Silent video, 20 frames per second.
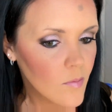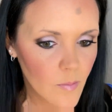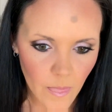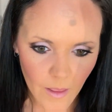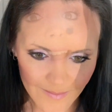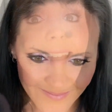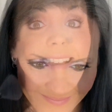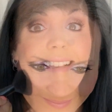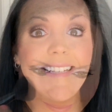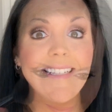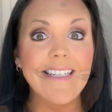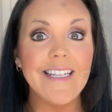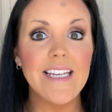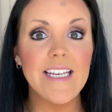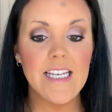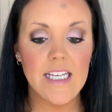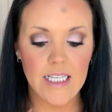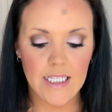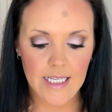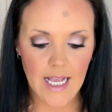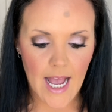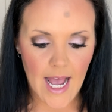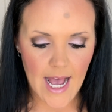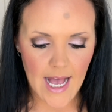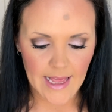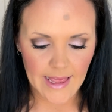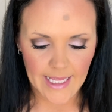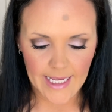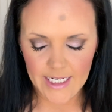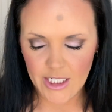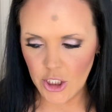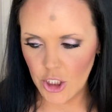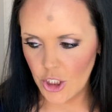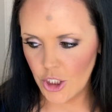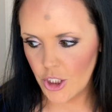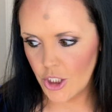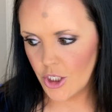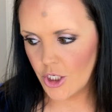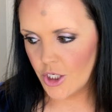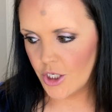Next is
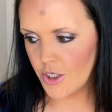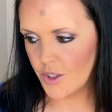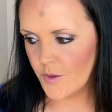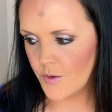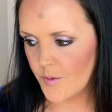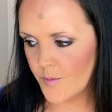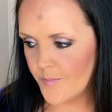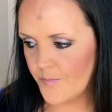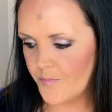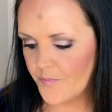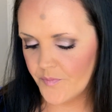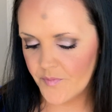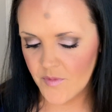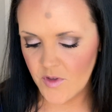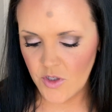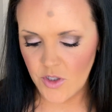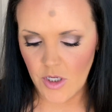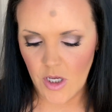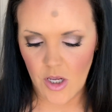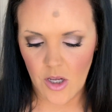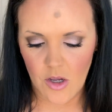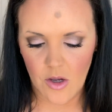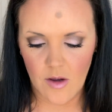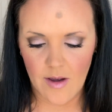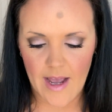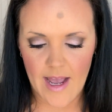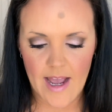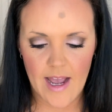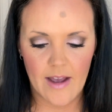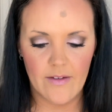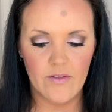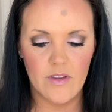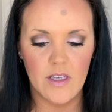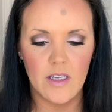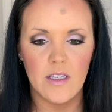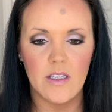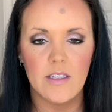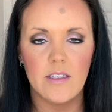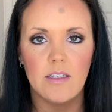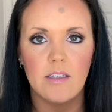highlighter. So I have
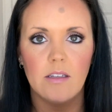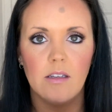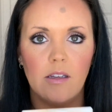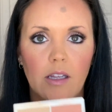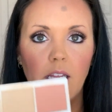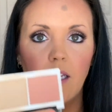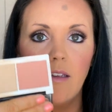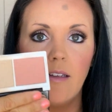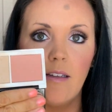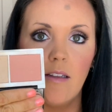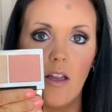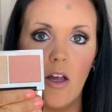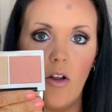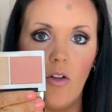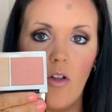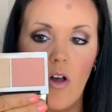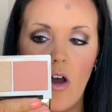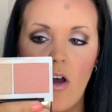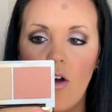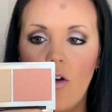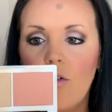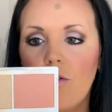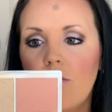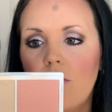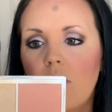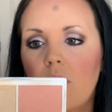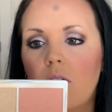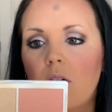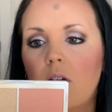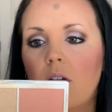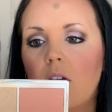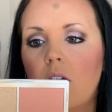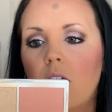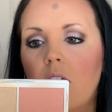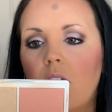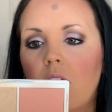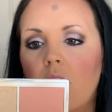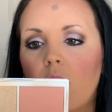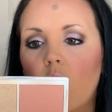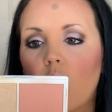this Lily Lolo
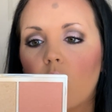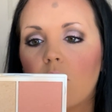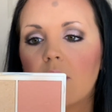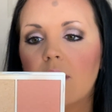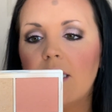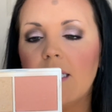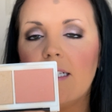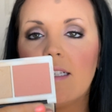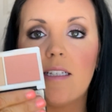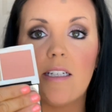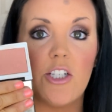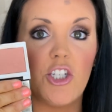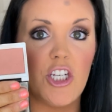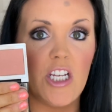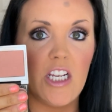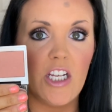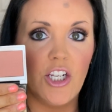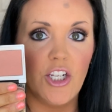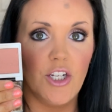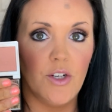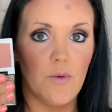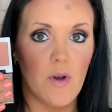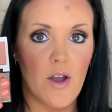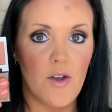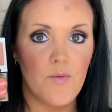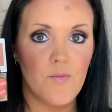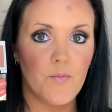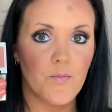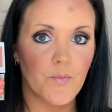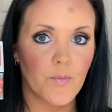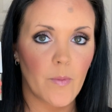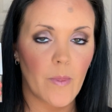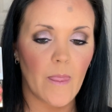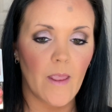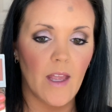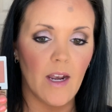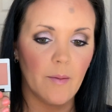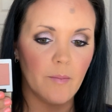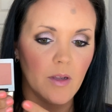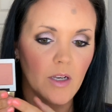Coralista Cheek Duo,
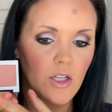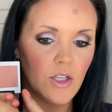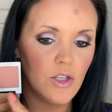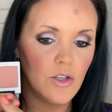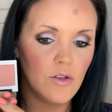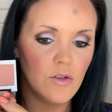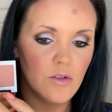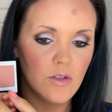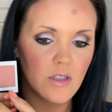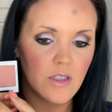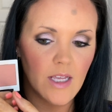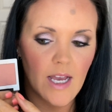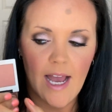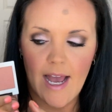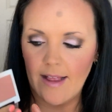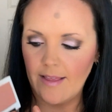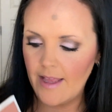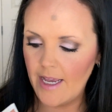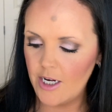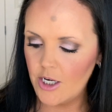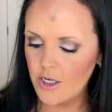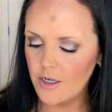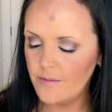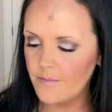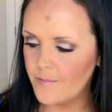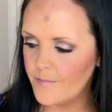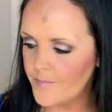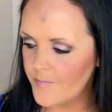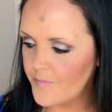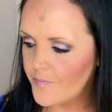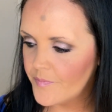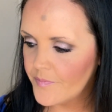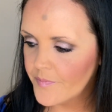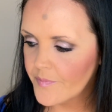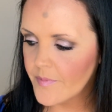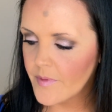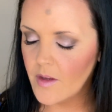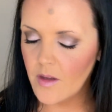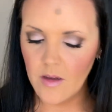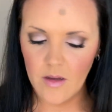and I'm going to use the highlighter.
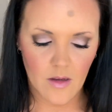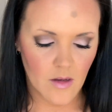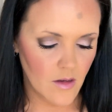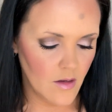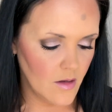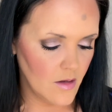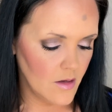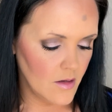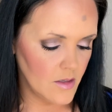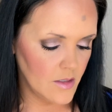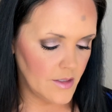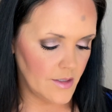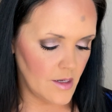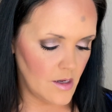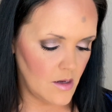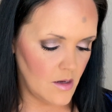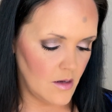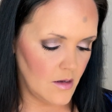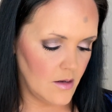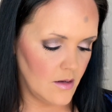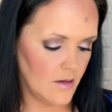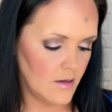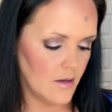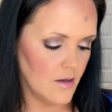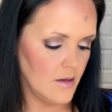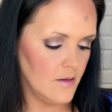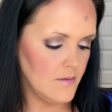So go